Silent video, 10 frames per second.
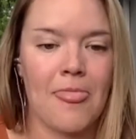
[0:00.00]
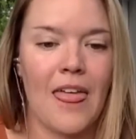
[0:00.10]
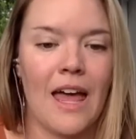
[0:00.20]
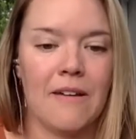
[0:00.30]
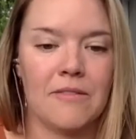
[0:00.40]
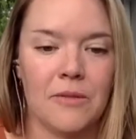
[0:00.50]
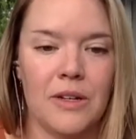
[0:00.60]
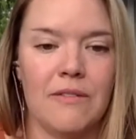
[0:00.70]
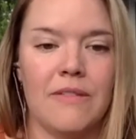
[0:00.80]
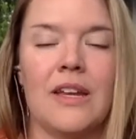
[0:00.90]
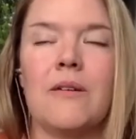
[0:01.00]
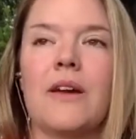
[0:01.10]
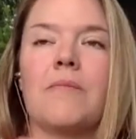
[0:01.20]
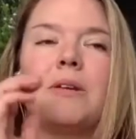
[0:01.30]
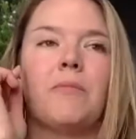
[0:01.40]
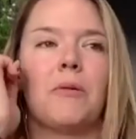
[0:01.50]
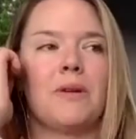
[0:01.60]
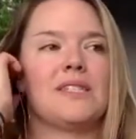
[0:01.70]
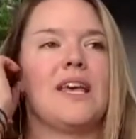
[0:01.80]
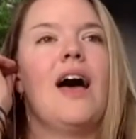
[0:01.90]
After redefining a company
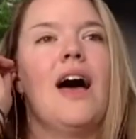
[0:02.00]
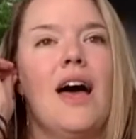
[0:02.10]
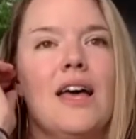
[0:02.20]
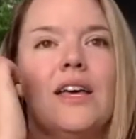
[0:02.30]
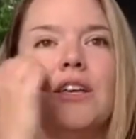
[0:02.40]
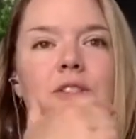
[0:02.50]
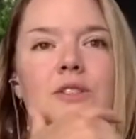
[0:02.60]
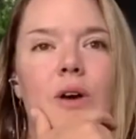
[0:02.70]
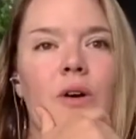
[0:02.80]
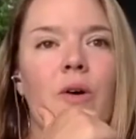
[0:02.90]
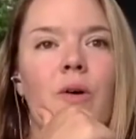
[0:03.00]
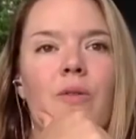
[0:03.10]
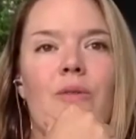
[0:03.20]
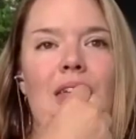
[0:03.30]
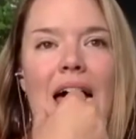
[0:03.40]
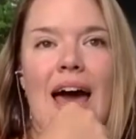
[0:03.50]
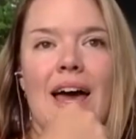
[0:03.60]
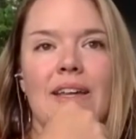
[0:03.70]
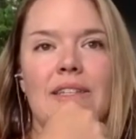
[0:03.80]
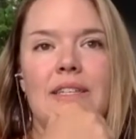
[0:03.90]
purpose. So
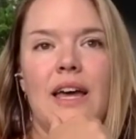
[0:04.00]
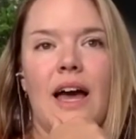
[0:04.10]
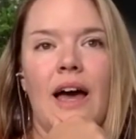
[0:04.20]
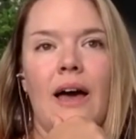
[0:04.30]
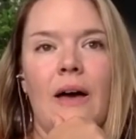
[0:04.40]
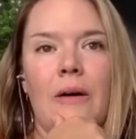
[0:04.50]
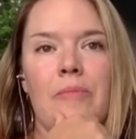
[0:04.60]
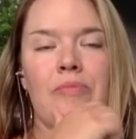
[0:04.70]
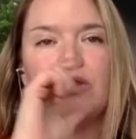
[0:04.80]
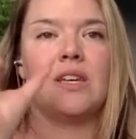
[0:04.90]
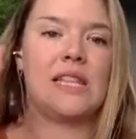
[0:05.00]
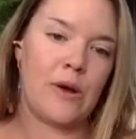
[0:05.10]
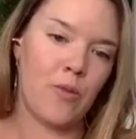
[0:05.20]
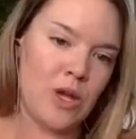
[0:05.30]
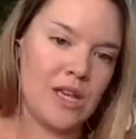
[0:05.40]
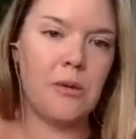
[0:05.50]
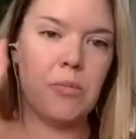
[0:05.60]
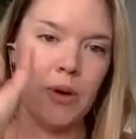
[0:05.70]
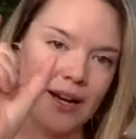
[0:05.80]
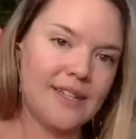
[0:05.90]
that the like weekly
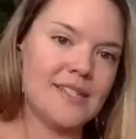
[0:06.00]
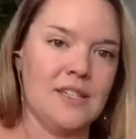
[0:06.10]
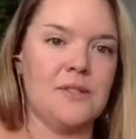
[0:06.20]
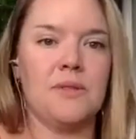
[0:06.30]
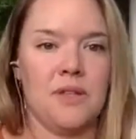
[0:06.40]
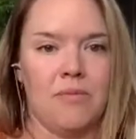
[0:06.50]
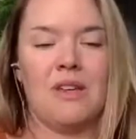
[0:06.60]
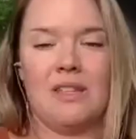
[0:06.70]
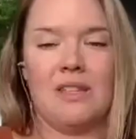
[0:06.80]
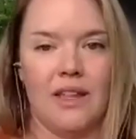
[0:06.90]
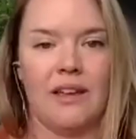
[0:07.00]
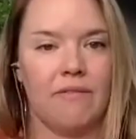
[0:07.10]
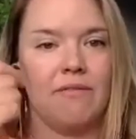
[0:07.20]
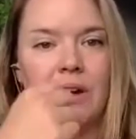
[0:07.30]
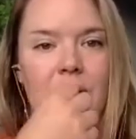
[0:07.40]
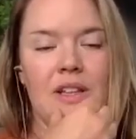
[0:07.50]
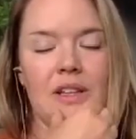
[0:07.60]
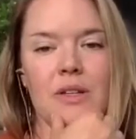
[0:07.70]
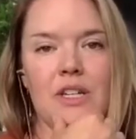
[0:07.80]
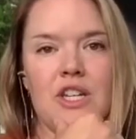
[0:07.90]
practices was something that like very
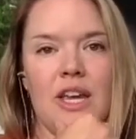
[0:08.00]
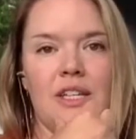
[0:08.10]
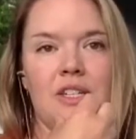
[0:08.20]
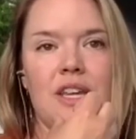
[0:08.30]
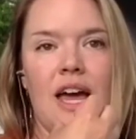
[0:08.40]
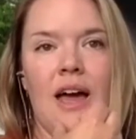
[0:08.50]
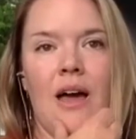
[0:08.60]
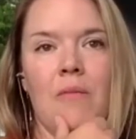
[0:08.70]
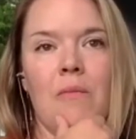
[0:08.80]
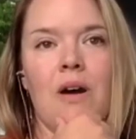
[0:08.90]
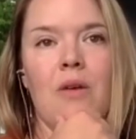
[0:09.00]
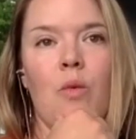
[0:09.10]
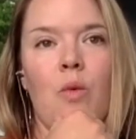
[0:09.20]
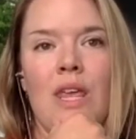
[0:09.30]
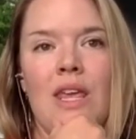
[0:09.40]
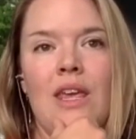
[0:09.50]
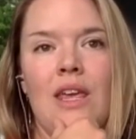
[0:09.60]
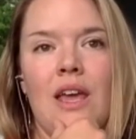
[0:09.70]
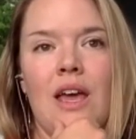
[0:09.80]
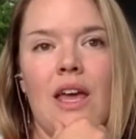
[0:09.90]
clearly changed.
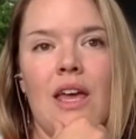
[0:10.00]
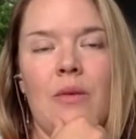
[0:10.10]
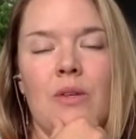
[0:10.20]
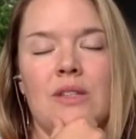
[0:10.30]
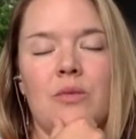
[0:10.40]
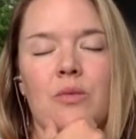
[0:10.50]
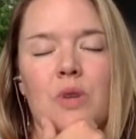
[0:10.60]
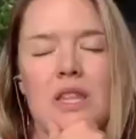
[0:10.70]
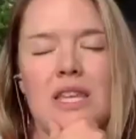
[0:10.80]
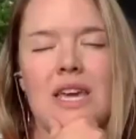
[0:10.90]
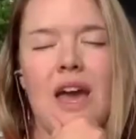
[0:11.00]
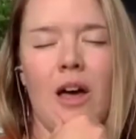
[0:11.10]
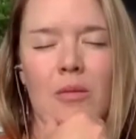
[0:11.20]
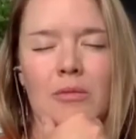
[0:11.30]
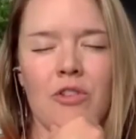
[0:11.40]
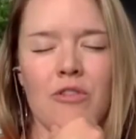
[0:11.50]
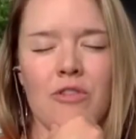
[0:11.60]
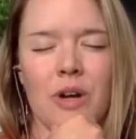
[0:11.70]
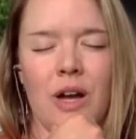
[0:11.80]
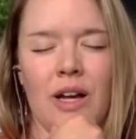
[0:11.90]
It was really helpful
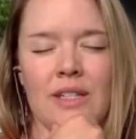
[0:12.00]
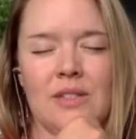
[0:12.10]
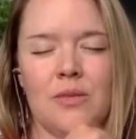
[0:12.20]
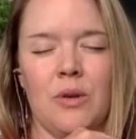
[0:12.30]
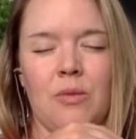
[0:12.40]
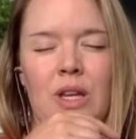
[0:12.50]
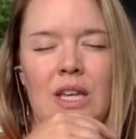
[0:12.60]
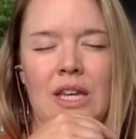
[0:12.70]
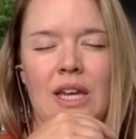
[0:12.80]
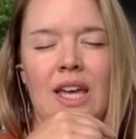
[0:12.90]
for us when we